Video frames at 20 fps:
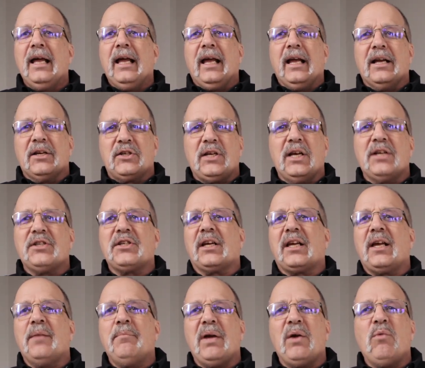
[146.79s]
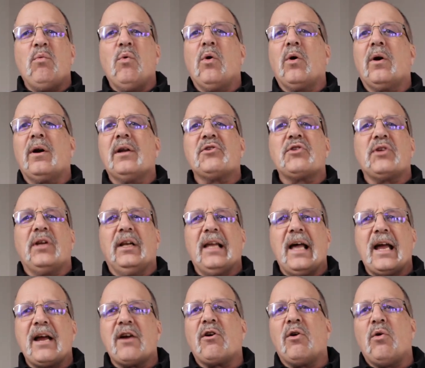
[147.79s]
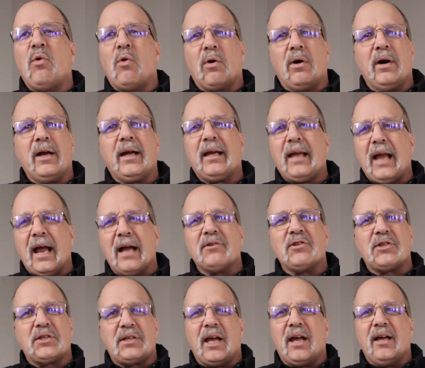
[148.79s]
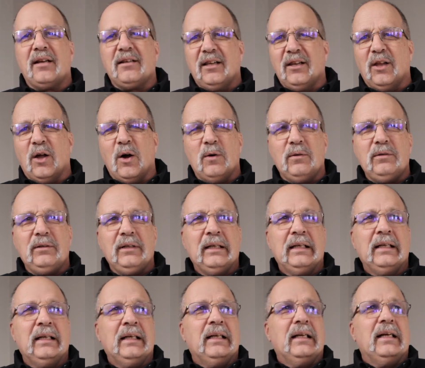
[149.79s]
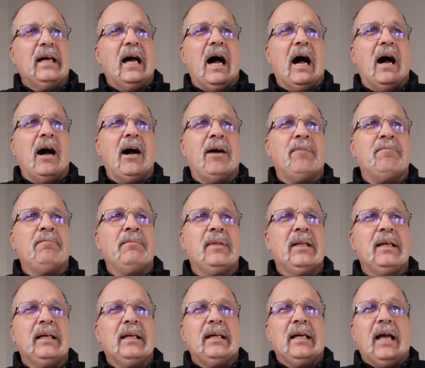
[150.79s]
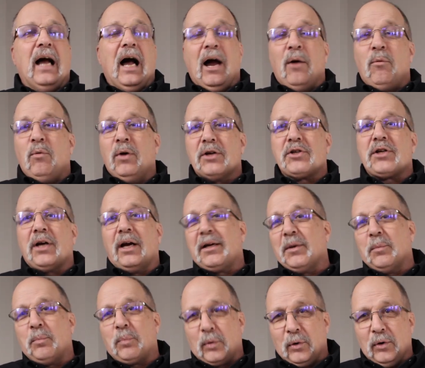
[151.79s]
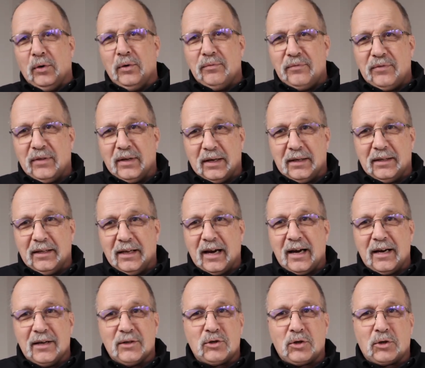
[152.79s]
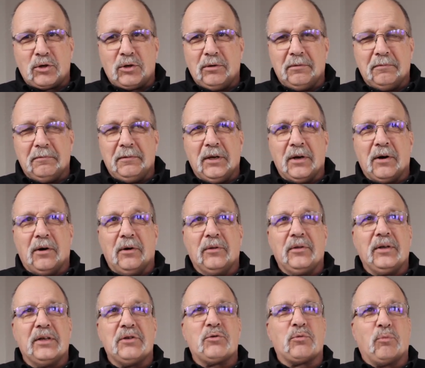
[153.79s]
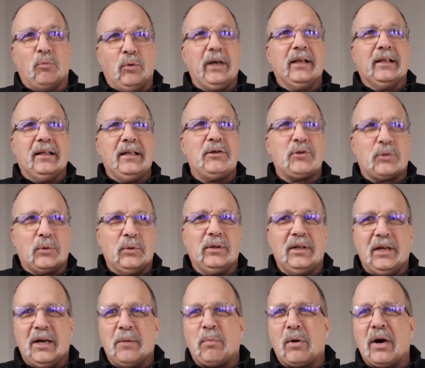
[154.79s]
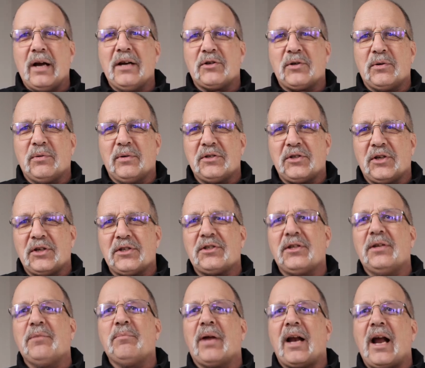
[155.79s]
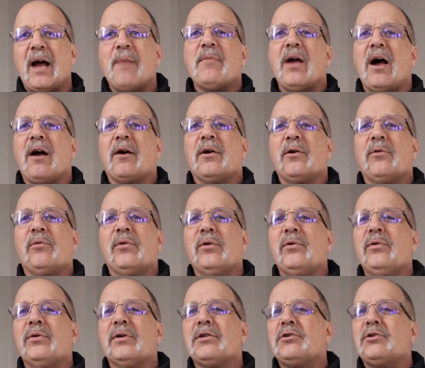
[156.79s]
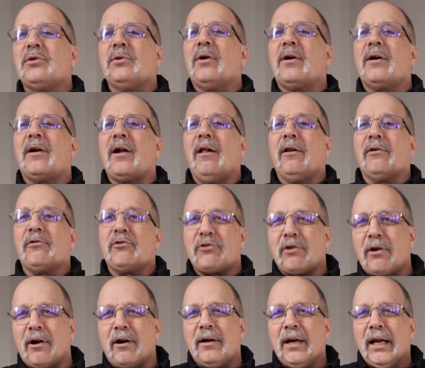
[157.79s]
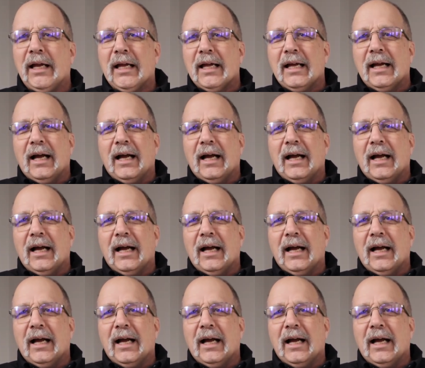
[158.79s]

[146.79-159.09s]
It says it can be worn as a layer or it can stand alone. I wish I could prove that it's really truly abrasion resistant, but I'm not going to ruin a $200 shirt